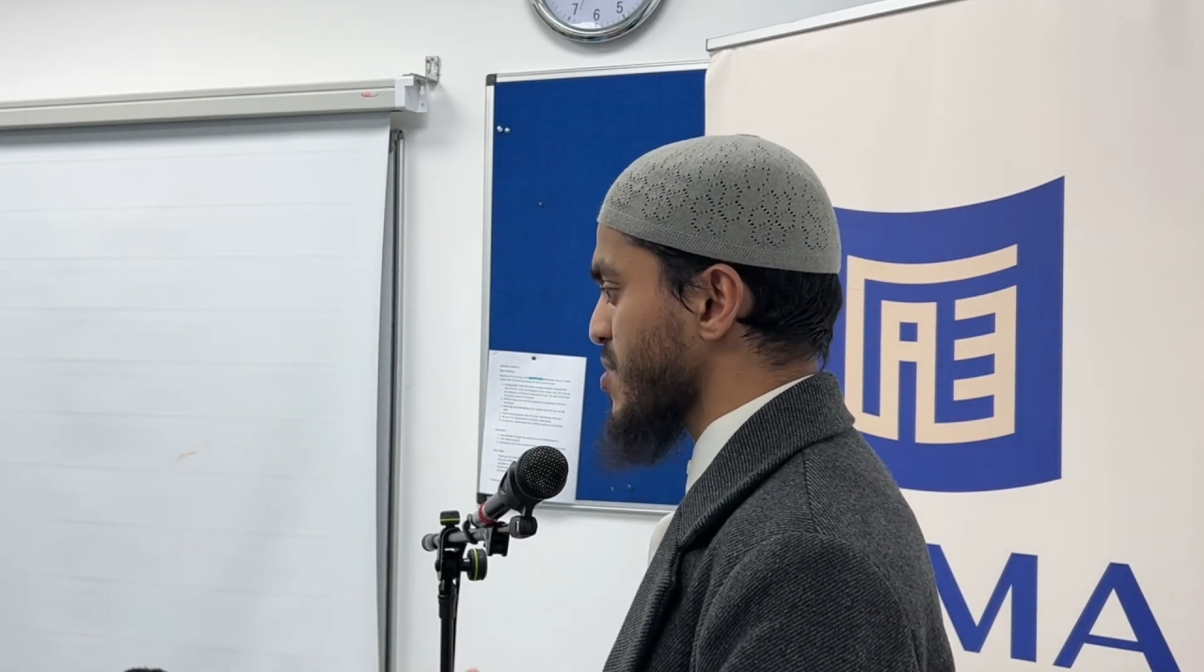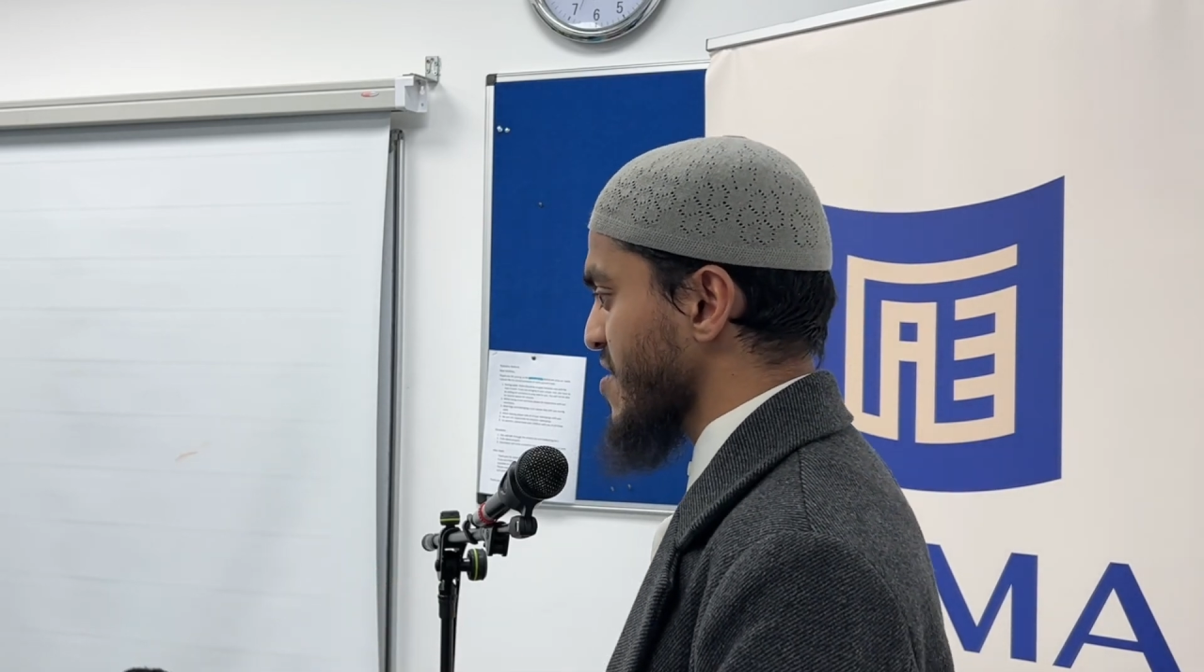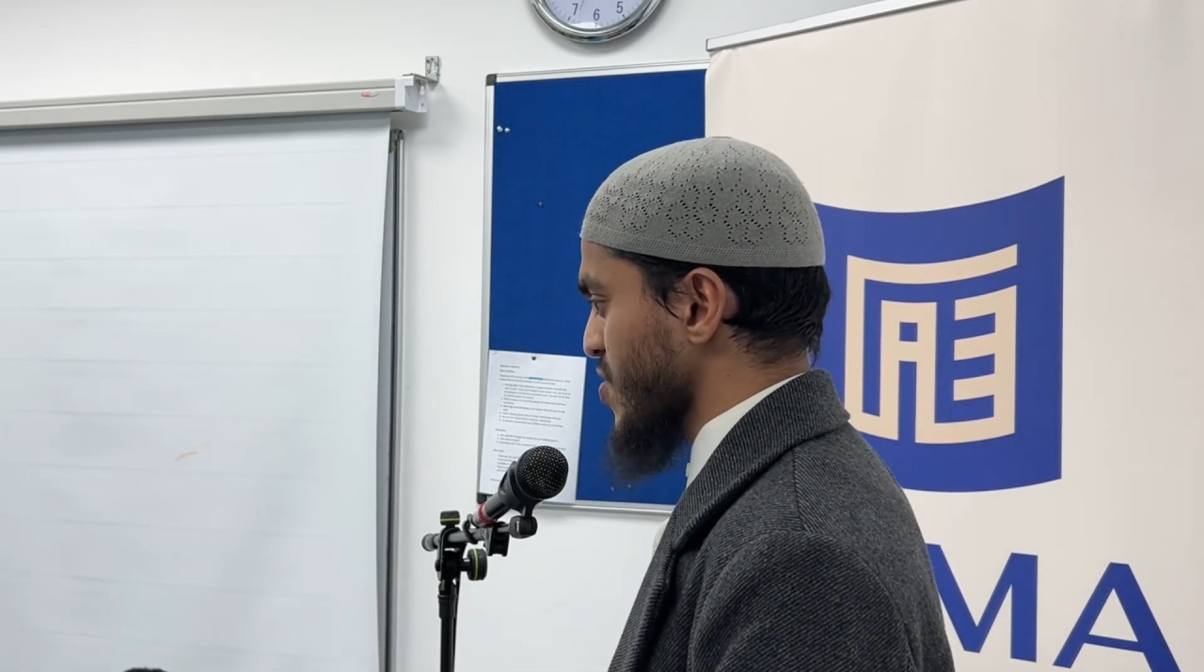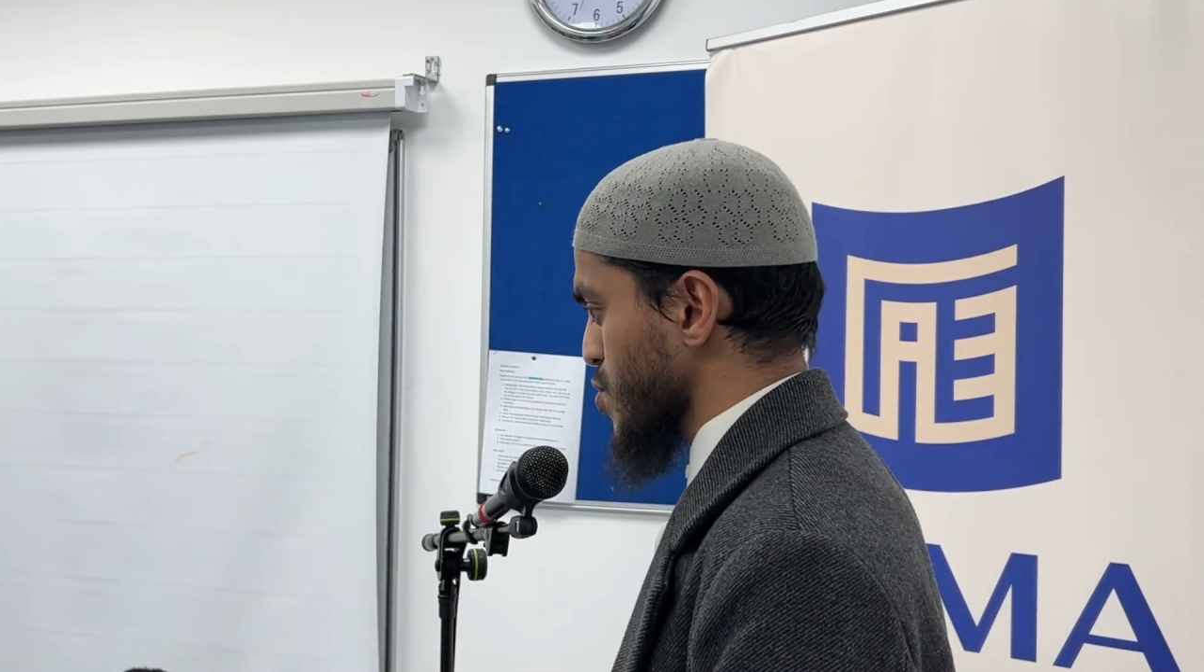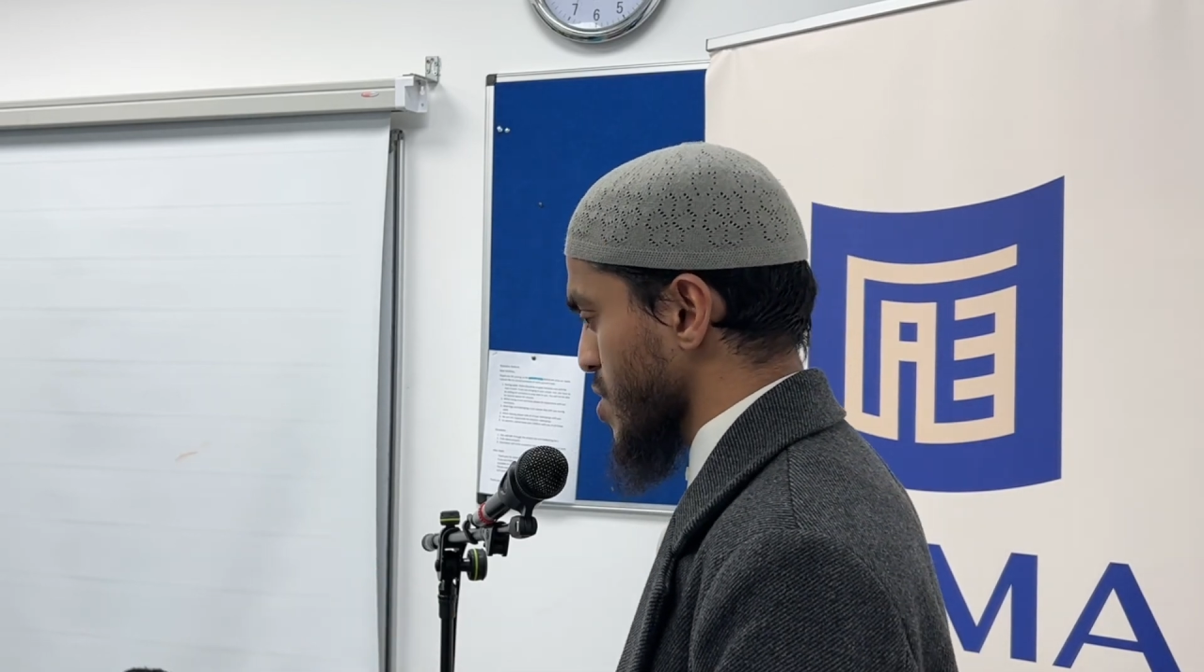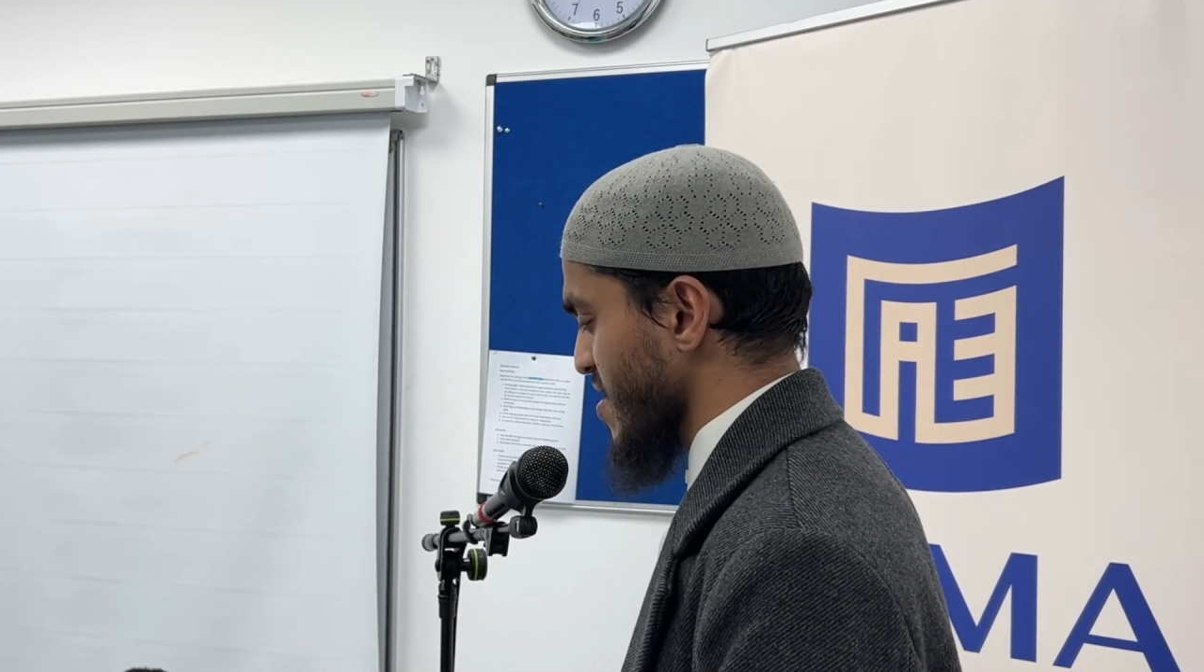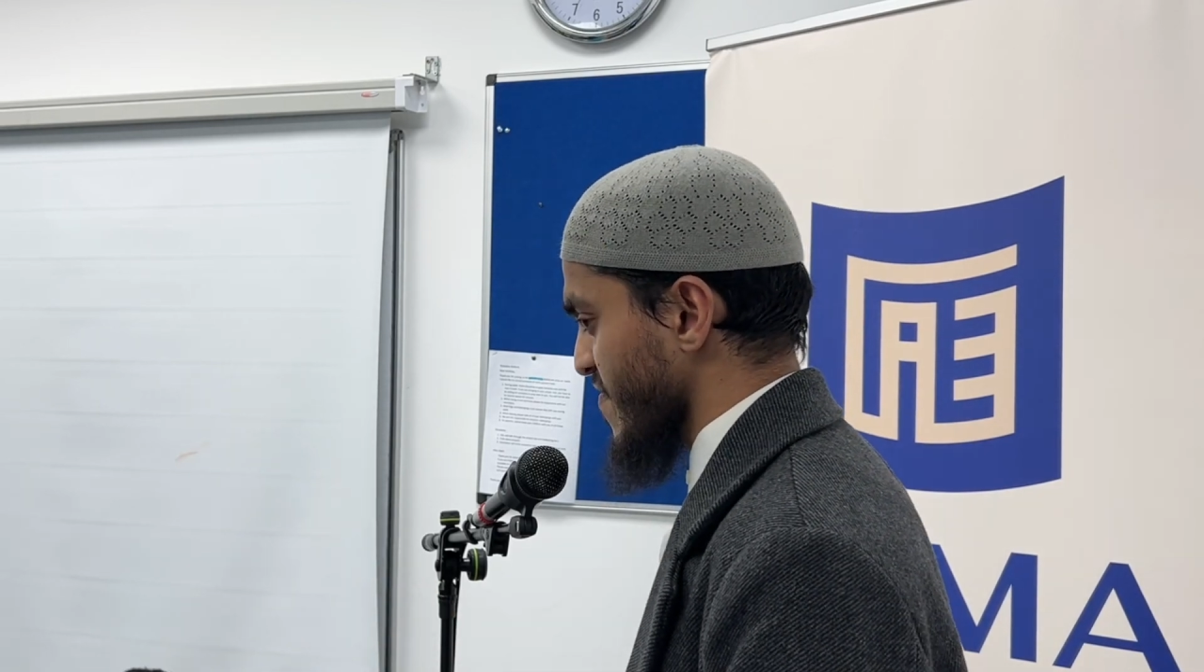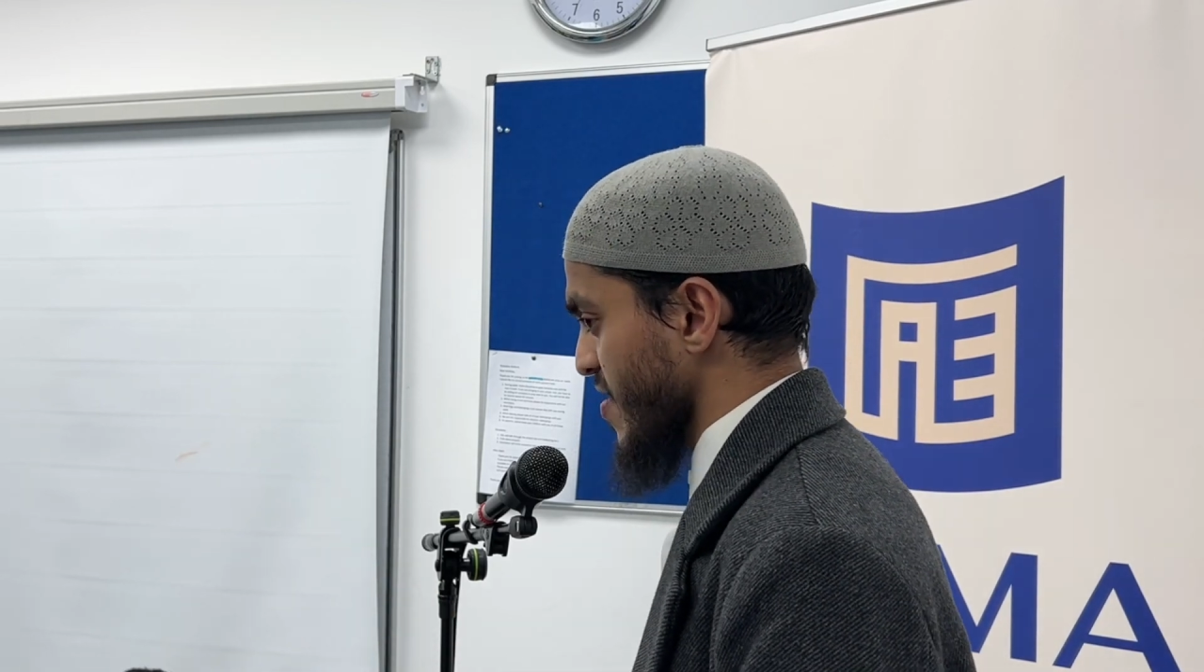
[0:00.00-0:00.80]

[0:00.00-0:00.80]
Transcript: believer should give.